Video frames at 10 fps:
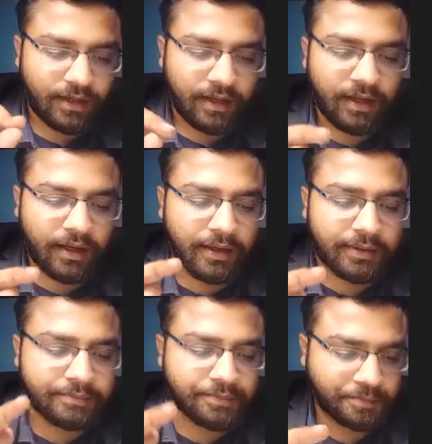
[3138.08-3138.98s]
uh,
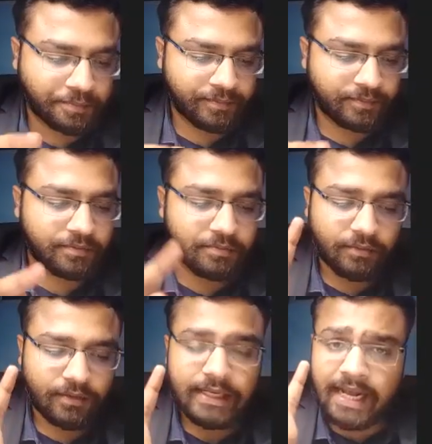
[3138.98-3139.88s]

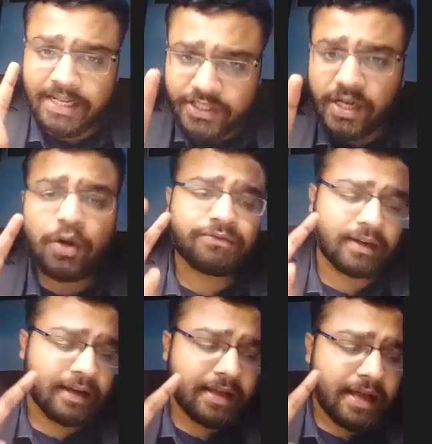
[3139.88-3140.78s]
instead of
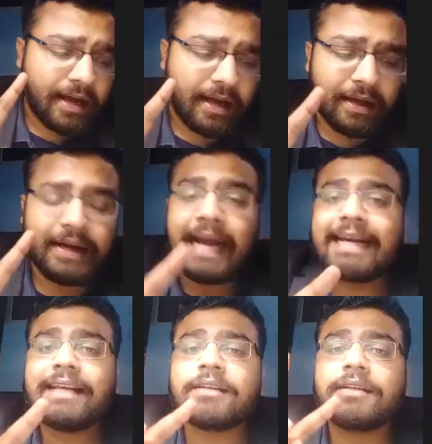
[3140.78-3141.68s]

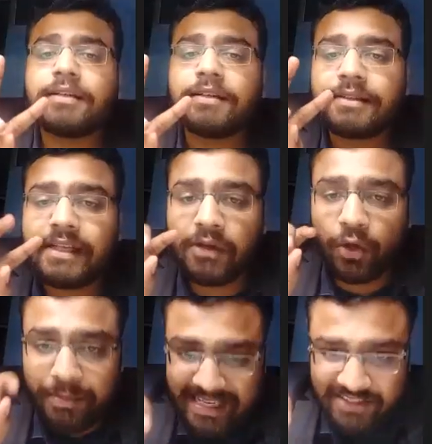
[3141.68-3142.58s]
writing the
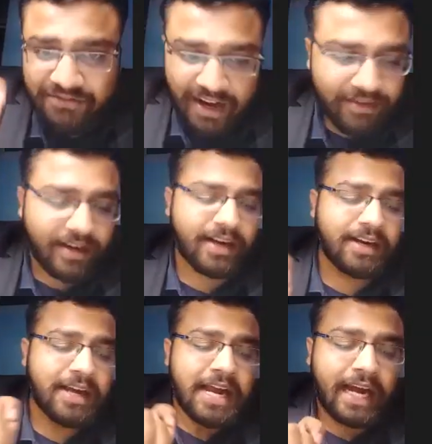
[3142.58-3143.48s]
rupees 500,
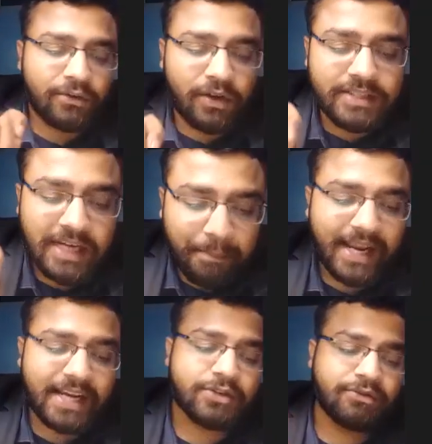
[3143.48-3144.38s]
it was
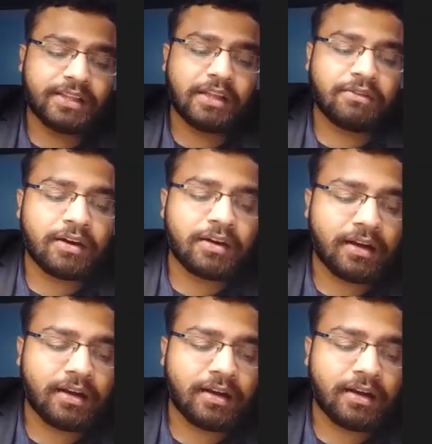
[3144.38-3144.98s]
replaced with the word,